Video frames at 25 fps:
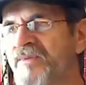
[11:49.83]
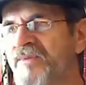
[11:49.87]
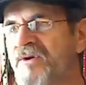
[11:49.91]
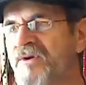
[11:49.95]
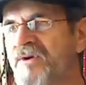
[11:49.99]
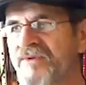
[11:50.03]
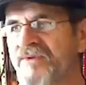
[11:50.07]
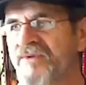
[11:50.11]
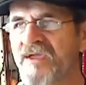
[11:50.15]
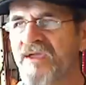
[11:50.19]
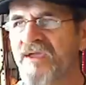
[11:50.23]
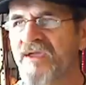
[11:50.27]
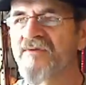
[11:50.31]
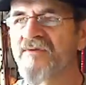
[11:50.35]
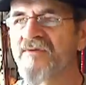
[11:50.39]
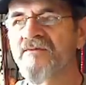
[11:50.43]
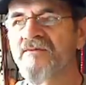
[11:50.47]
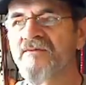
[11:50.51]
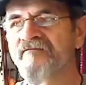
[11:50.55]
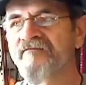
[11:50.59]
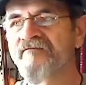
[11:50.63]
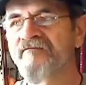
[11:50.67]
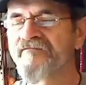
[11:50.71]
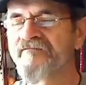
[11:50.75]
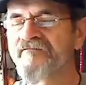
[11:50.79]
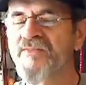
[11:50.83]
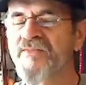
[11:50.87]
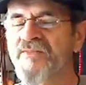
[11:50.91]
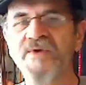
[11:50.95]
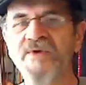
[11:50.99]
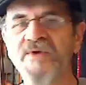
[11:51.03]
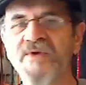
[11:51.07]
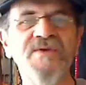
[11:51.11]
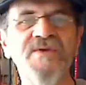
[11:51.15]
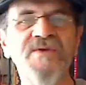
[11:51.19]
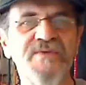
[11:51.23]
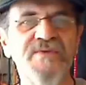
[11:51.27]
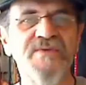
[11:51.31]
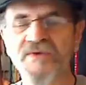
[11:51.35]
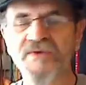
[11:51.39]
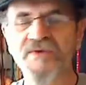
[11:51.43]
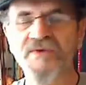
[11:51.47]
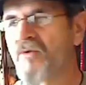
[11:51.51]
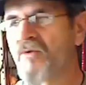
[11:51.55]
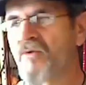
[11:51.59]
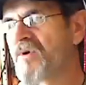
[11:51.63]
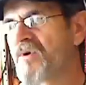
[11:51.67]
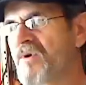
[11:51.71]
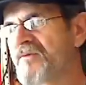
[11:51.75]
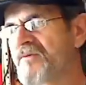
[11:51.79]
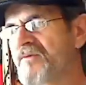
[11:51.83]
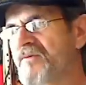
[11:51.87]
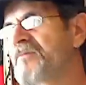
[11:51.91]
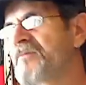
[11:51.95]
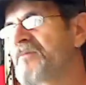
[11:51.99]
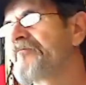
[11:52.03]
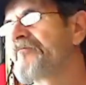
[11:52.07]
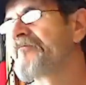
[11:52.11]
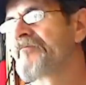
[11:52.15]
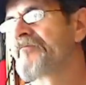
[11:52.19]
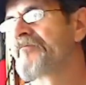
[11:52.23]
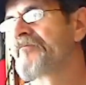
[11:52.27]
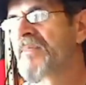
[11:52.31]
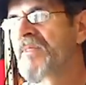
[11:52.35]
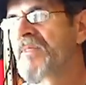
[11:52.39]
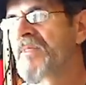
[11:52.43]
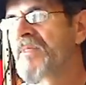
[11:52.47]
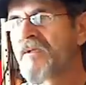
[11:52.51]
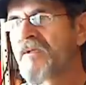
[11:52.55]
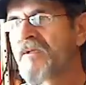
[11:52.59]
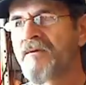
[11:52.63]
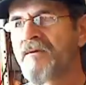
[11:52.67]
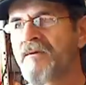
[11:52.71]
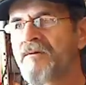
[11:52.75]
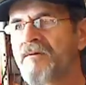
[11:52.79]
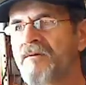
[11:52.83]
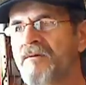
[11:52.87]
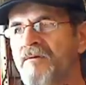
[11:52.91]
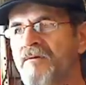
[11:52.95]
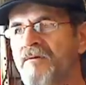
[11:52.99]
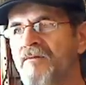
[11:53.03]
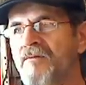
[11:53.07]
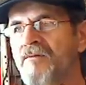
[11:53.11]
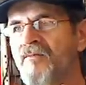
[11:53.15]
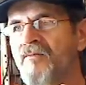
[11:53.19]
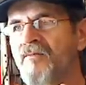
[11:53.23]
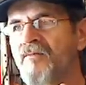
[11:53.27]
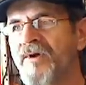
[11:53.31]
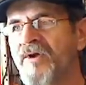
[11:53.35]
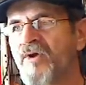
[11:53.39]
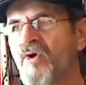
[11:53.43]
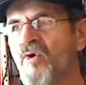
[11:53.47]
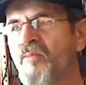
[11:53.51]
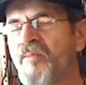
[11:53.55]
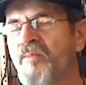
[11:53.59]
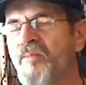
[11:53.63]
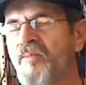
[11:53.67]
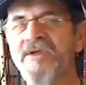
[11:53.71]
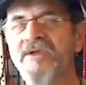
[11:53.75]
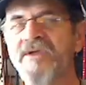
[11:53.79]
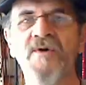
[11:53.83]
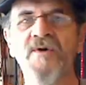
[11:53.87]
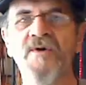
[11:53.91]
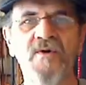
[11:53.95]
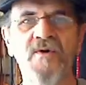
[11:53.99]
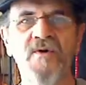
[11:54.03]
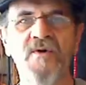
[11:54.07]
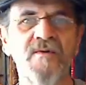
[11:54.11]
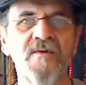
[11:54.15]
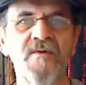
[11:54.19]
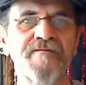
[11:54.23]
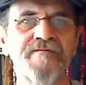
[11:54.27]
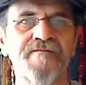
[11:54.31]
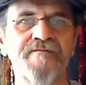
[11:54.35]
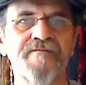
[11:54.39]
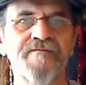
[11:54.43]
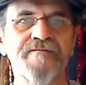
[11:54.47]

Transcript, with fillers: because I can change the tone of it by opening the hole.